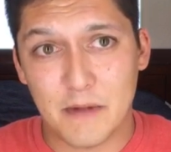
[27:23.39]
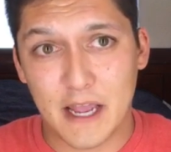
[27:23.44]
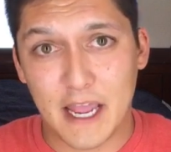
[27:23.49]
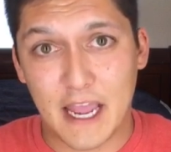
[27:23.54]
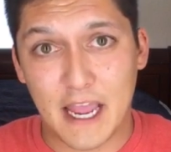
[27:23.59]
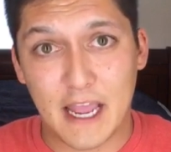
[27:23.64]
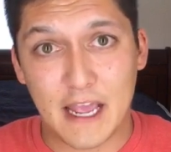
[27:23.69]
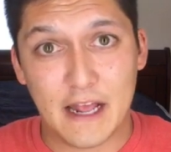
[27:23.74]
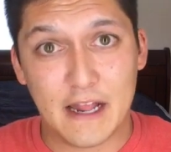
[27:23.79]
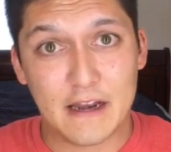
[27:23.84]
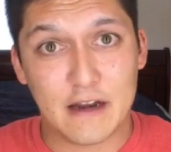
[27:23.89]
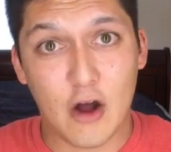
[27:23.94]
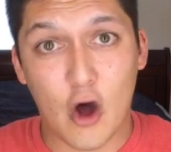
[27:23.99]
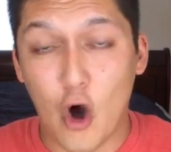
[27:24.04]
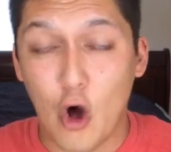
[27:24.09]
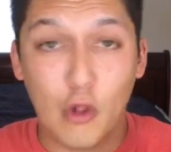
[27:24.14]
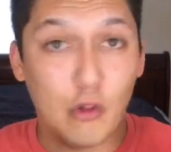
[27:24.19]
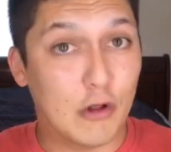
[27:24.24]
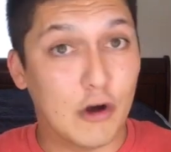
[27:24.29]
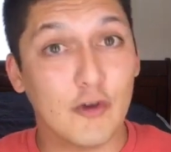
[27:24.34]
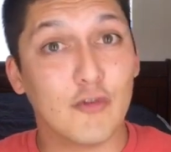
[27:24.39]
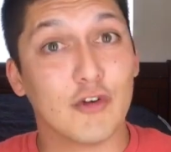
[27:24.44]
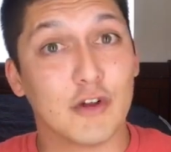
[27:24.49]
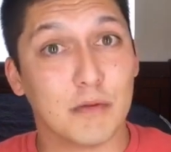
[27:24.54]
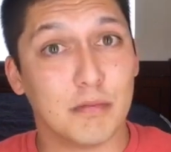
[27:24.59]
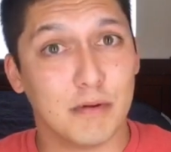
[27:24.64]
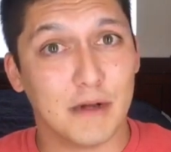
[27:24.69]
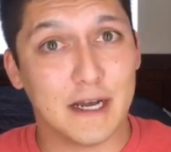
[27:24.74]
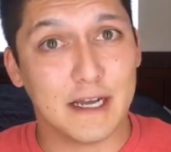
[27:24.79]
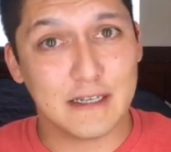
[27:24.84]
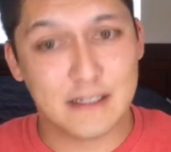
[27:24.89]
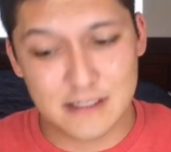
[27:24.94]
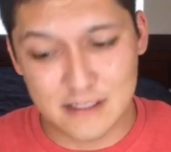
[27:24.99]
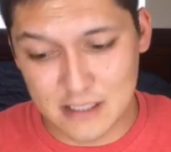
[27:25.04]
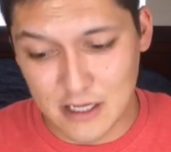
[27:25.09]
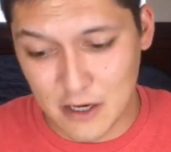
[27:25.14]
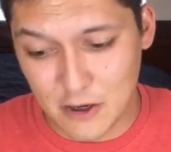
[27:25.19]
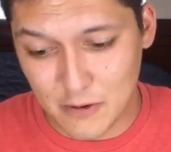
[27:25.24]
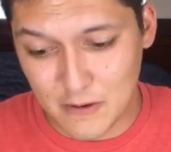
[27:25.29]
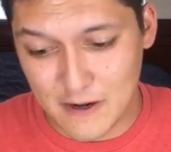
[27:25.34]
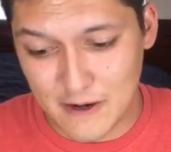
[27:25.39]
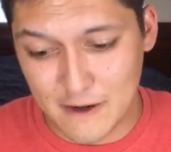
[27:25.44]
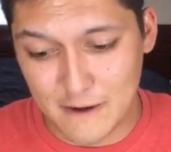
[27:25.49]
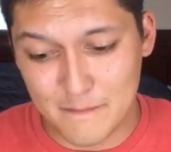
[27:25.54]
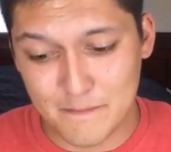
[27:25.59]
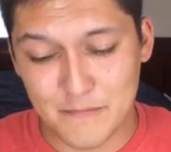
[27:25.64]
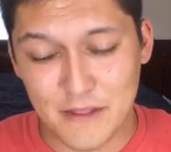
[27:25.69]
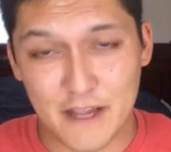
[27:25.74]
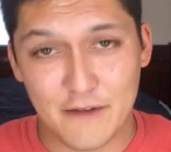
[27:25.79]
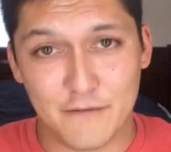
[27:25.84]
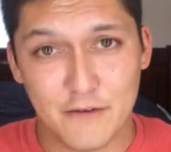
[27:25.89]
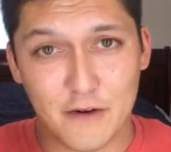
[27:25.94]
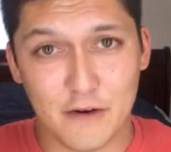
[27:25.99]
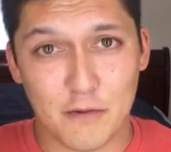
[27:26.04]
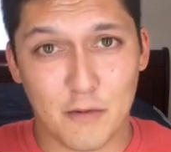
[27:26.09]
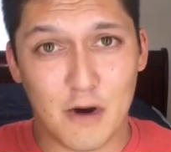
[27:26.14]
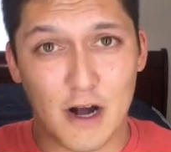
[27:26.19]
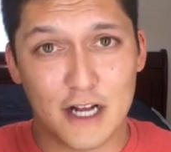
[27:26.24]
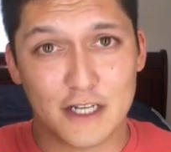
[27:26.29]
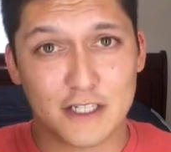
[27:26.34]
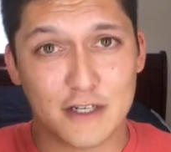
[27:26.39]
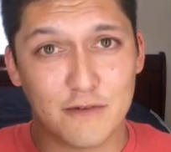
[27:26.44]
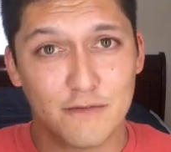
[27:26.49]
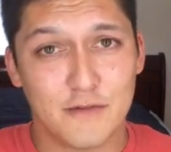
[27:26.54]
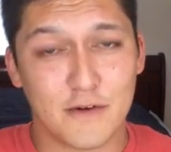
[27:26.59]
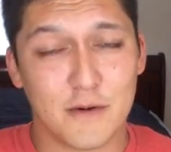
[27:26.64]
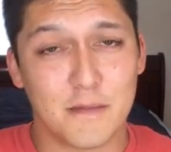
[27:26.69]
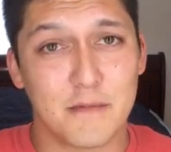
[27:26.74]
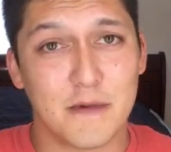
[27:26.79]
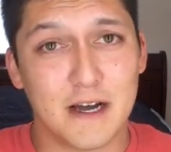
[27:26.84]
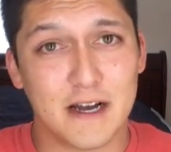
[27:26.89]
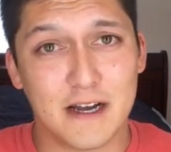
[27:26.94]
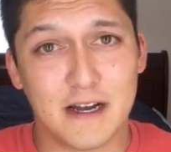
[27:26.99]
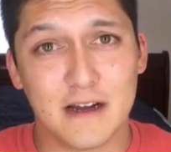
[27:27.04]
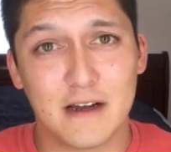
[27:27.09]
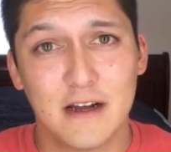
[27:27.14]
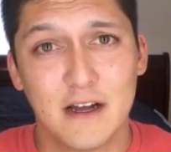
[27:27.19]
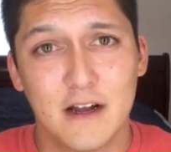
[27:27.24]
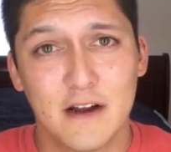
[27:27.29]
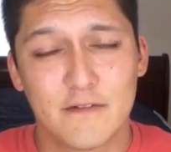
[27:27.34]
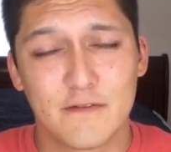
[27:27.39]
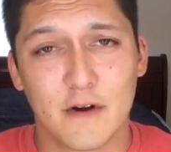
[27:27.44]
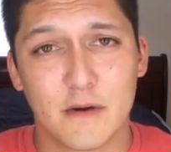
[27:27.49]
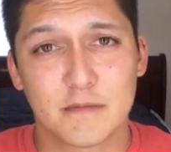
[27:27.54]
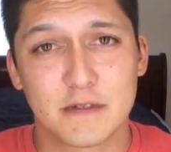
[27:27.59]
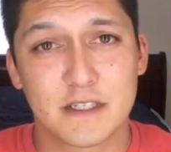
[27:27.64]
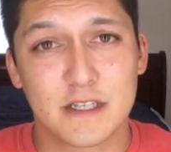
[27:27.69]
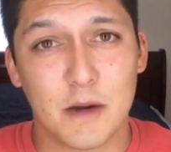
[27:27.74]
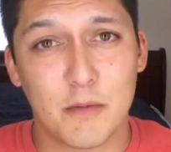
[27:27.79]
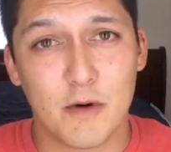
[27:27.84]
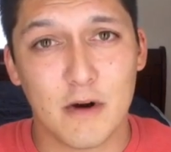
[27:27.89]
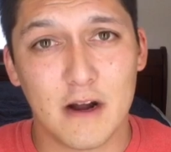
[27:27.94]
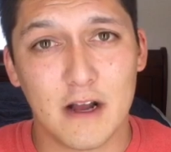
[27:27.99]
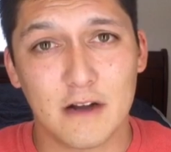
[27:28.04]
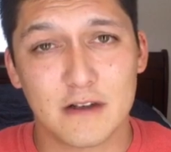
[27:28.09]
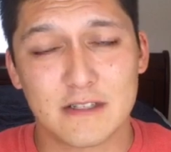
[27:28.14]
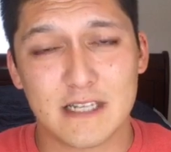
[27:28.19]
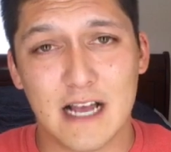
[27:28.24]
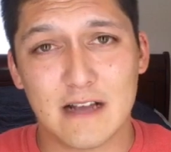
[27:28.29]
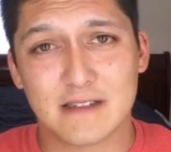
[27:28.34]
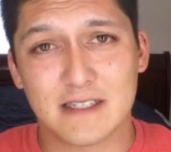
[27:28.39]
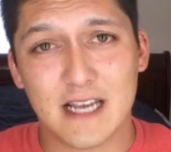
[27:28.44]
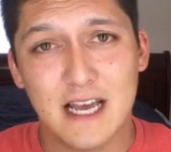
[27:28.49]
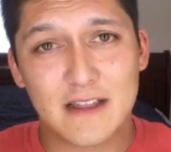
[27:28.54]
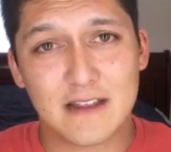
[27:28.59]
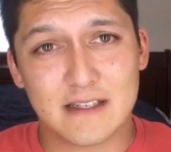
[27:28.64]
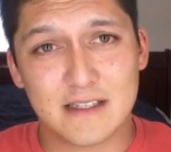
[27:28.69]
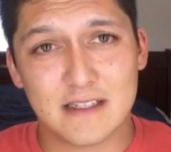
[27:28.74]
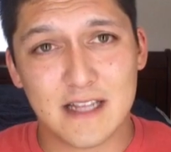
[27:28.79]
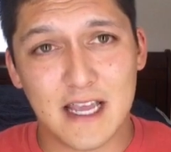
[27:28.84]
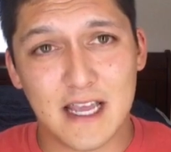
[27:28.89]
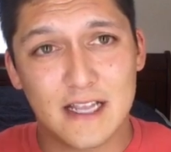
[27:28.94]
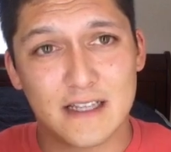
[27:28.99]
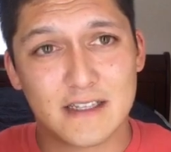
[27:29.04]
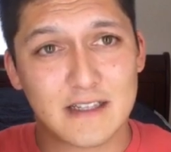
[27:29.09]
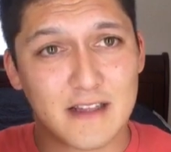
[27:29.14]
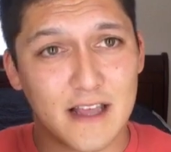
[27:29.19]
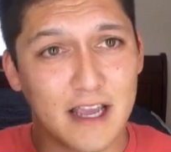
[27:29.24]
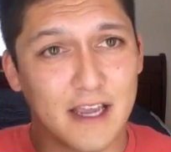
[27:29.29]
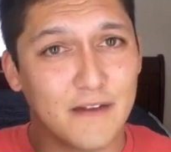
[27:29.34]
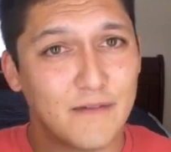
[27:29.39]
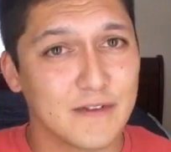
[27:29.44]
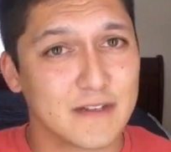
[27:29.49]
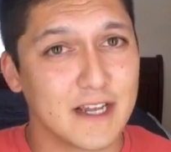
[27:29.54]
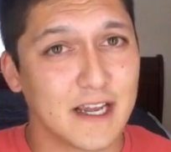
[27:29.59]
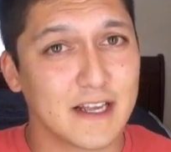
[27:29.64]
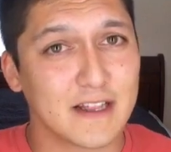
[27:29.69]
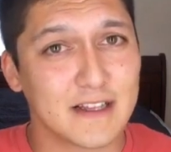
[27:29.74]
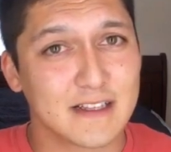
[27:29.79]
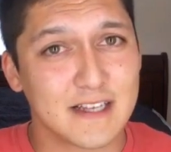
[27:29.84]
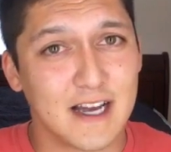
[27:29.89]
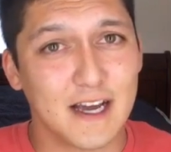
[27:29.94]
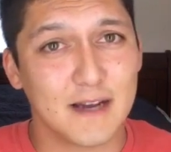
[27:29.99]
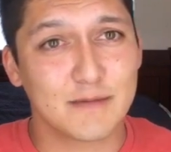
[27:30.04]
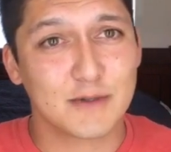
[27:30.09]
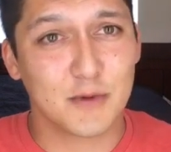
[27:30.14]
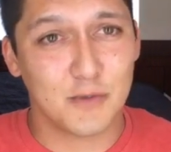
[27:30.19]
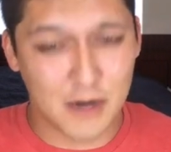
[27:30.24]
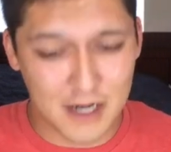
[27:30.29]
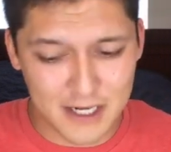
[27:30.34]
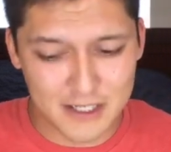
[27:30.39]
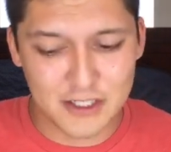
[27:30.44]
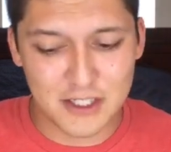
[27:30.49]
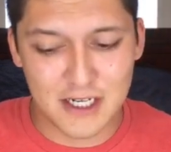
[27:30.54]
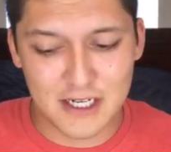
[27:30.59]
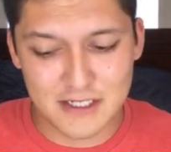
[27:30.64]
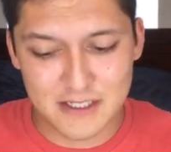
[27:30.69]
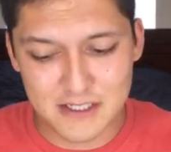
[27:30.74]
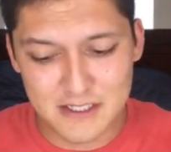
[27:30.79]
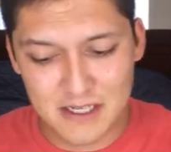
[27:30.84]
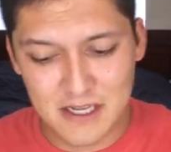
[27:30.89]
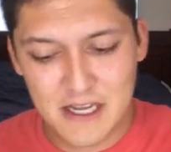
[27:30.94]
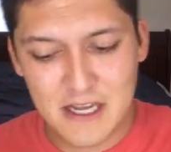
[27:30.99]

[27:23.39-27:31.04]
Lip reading: and all over the place. So if you're watching from somewhere else outside the States, thank you for taking the time to watch us.